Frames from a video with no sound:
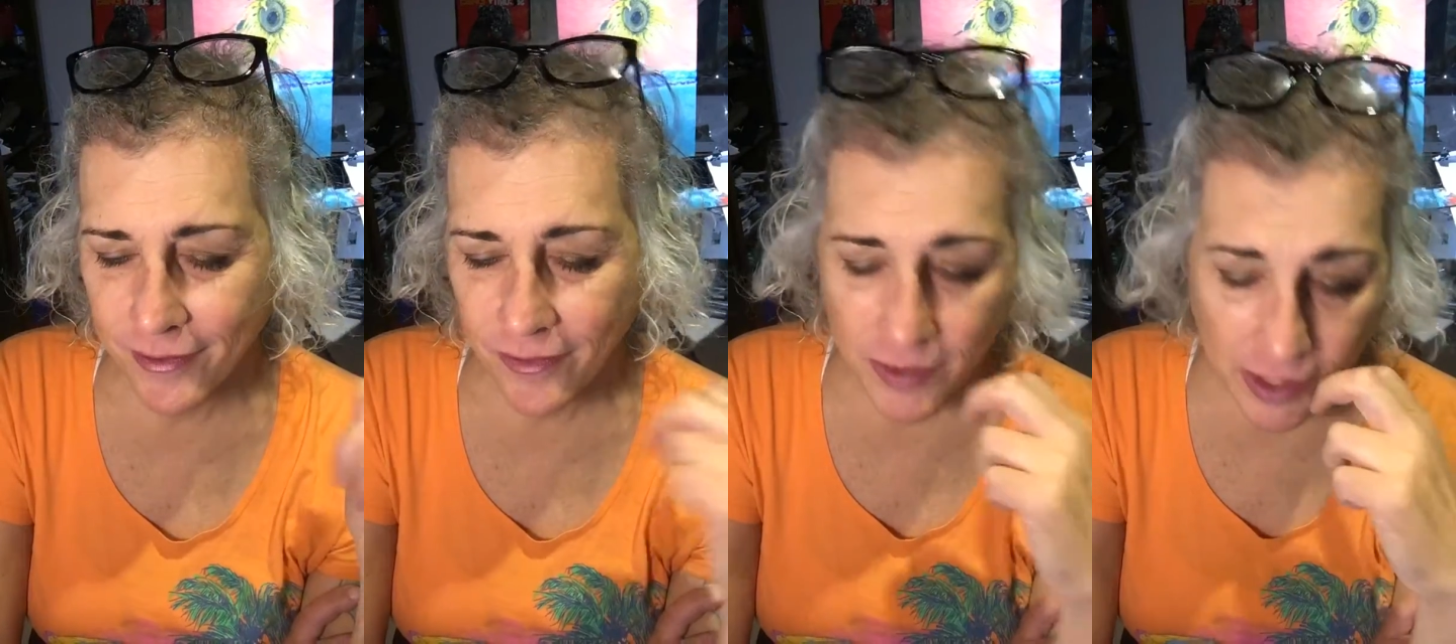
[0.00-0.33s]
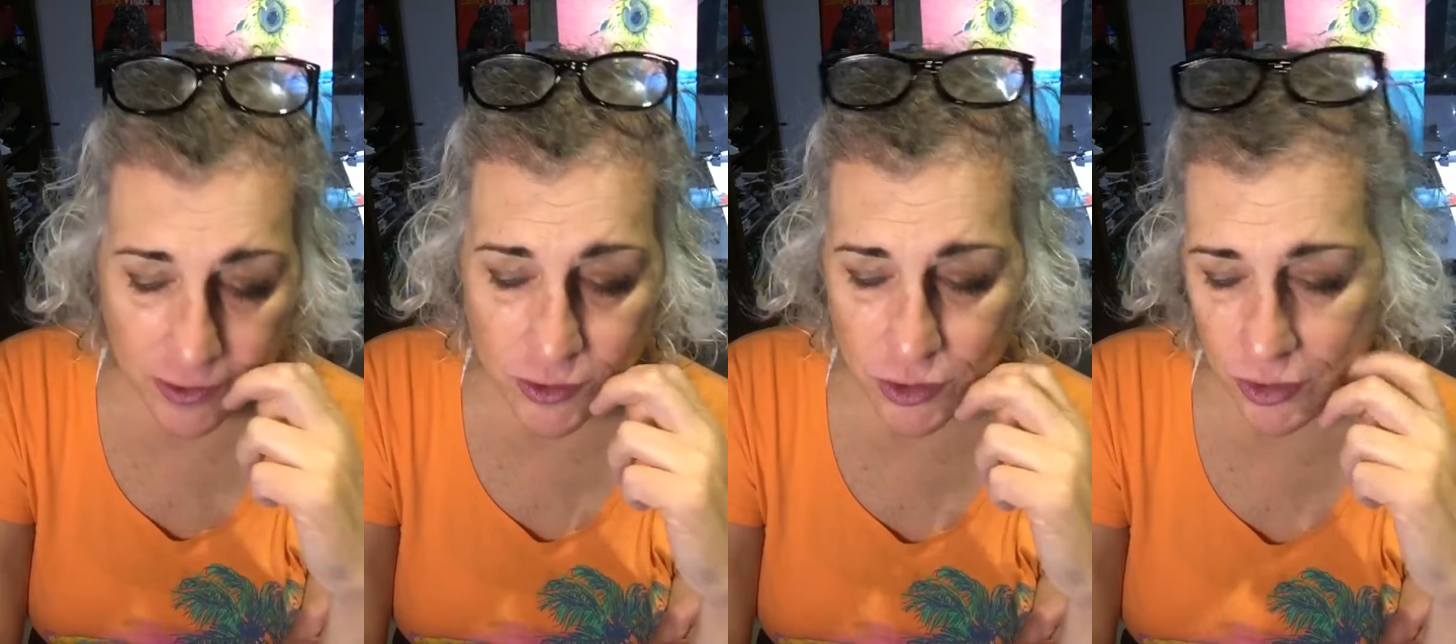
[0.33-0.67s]

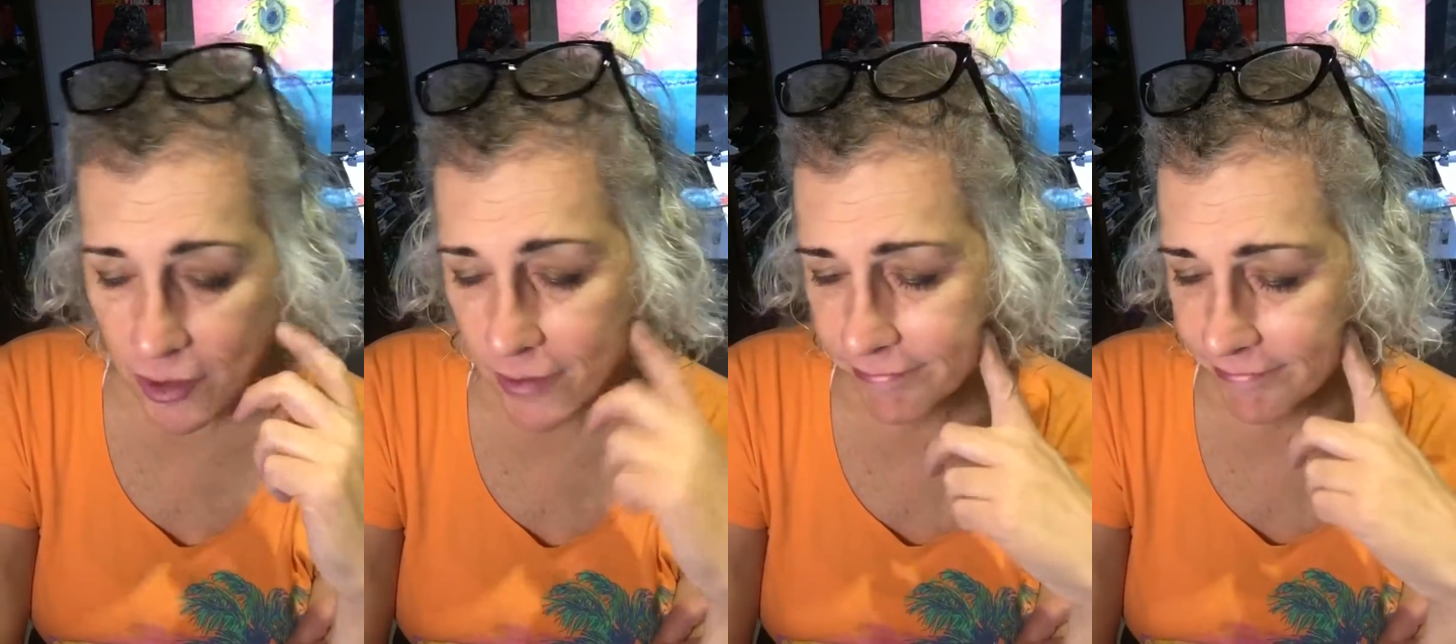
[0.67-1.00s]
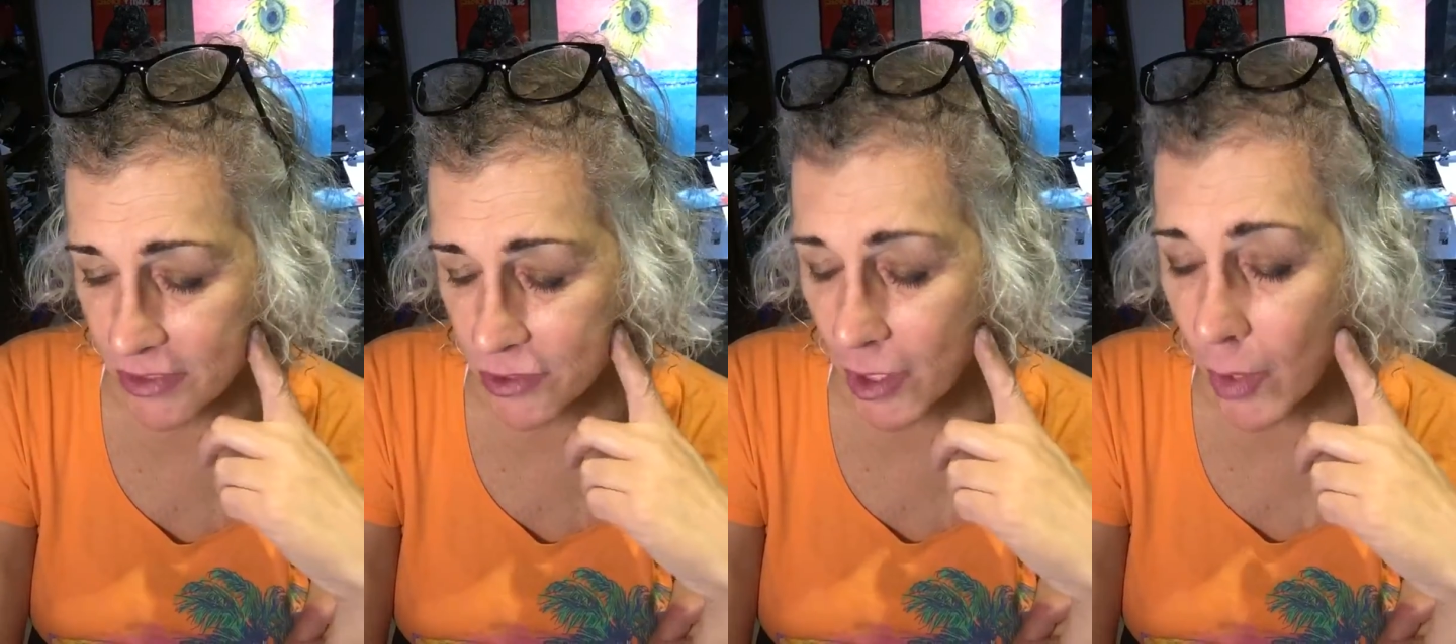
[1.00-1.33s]
Thank you, sir.
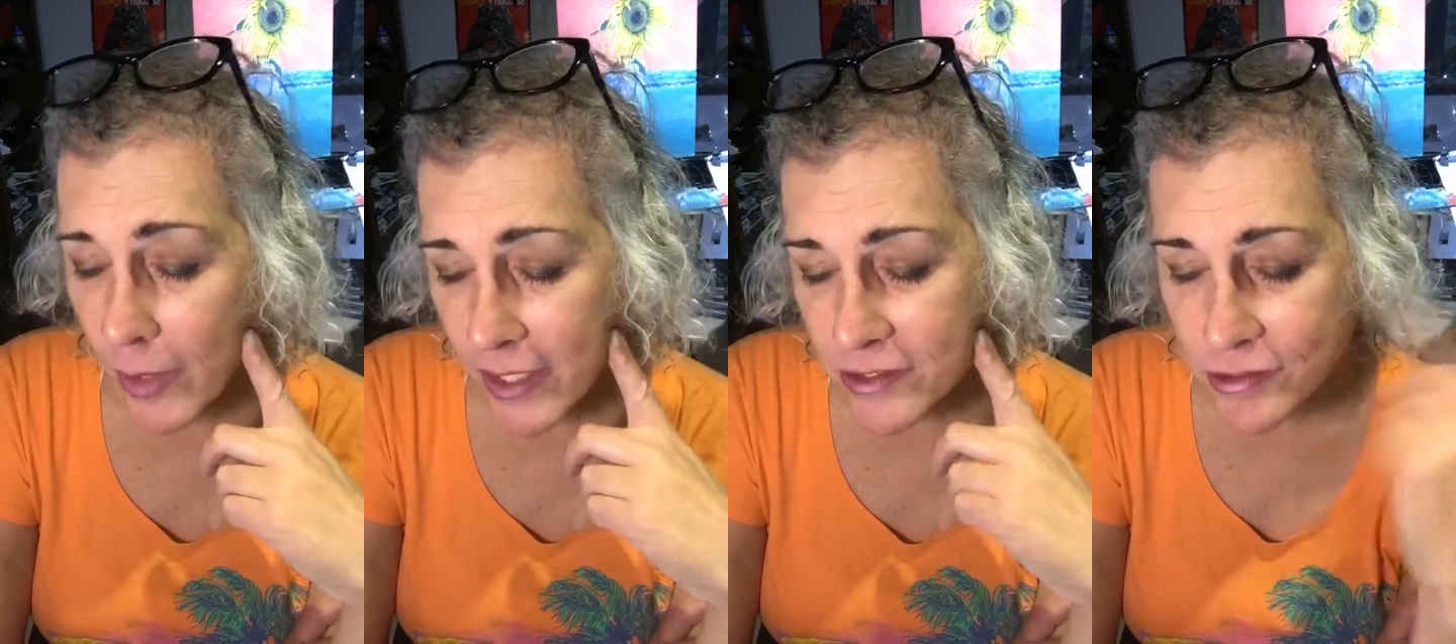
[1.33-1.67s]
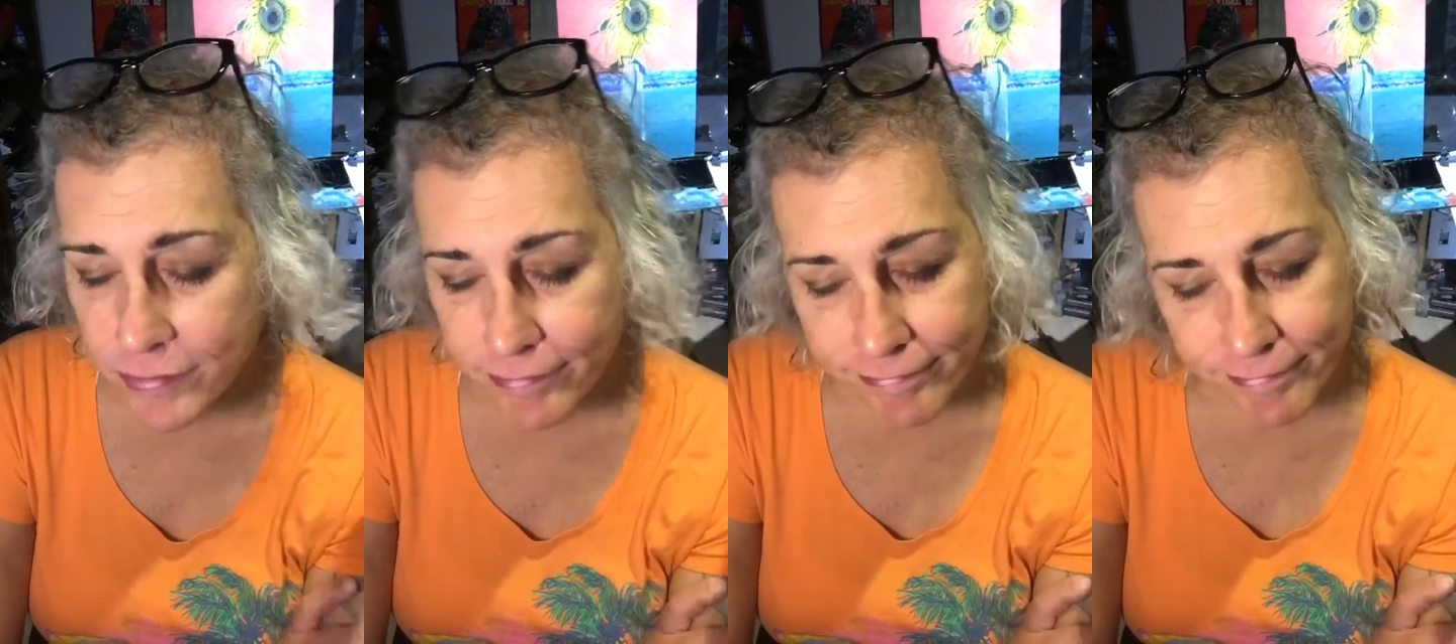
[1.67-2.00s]
As
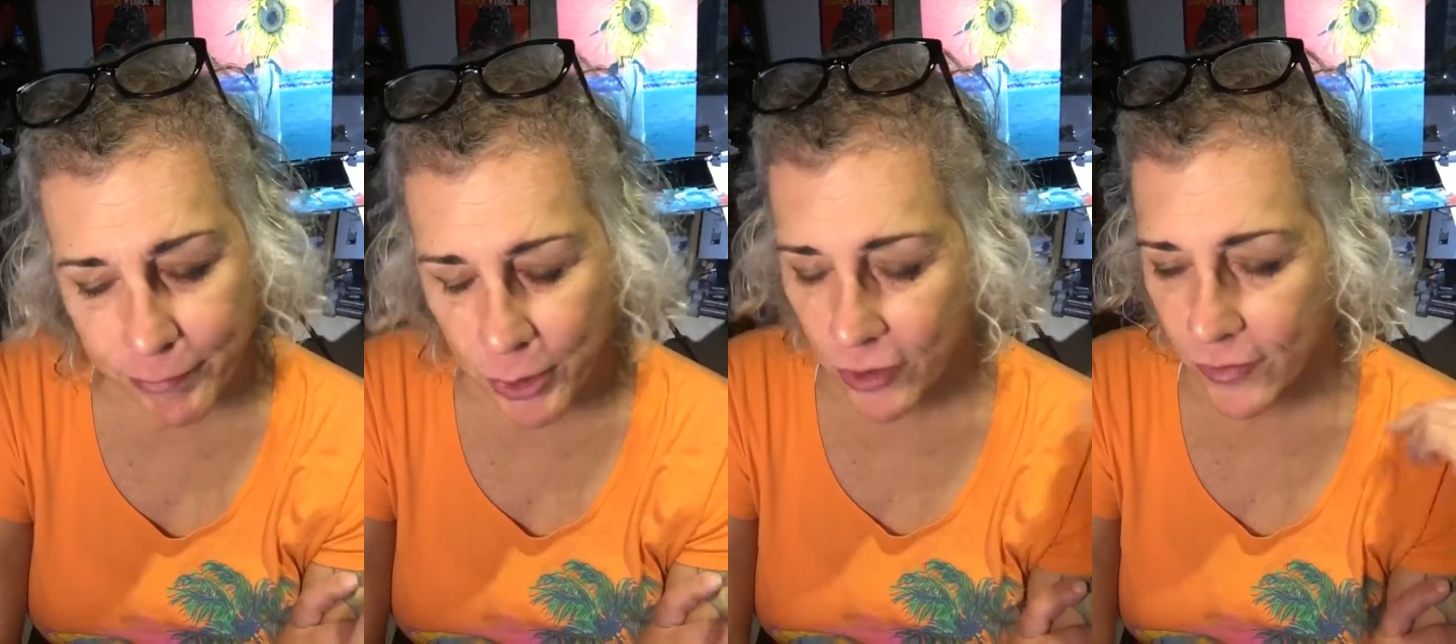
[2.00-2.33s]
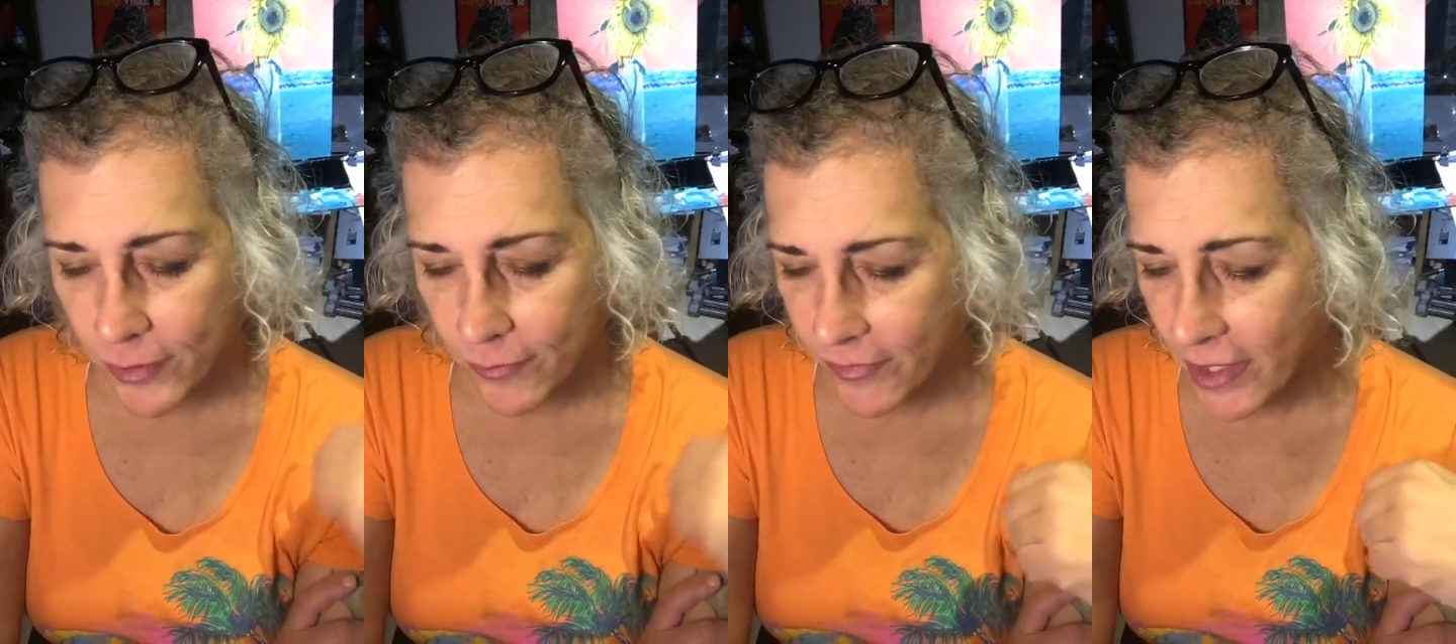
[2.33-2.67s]
always,
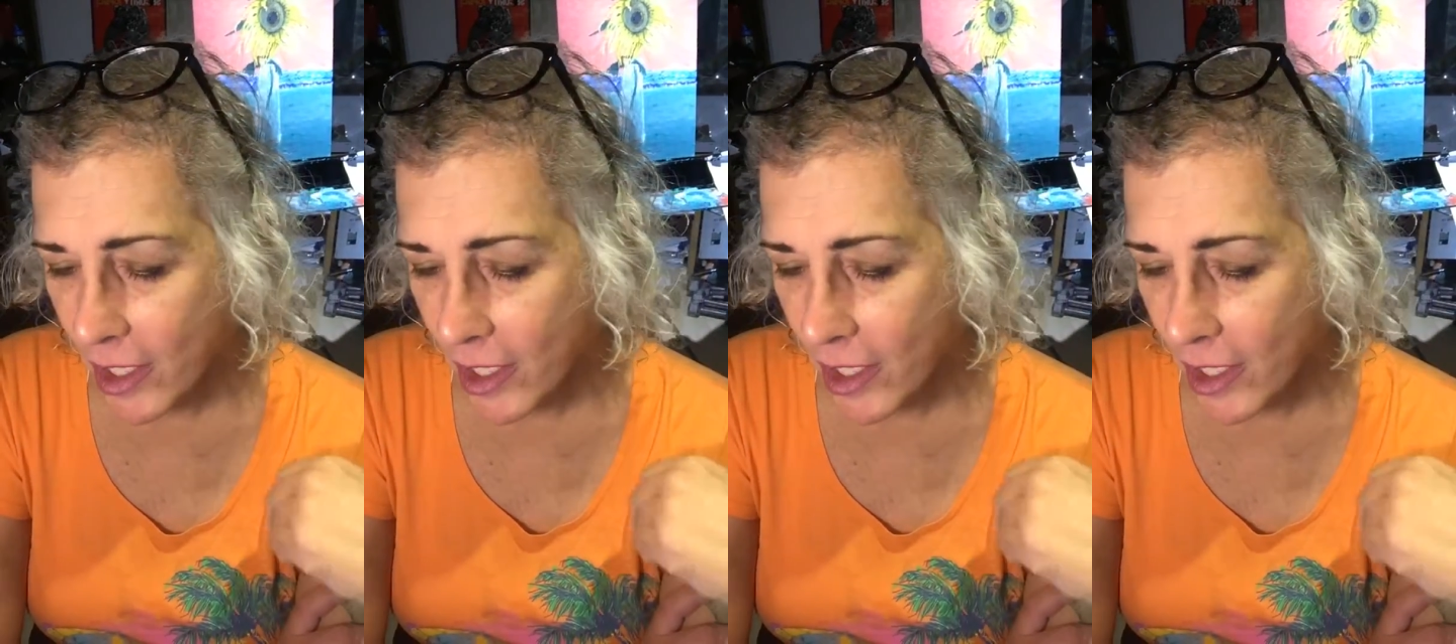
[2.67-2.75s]
beautiful.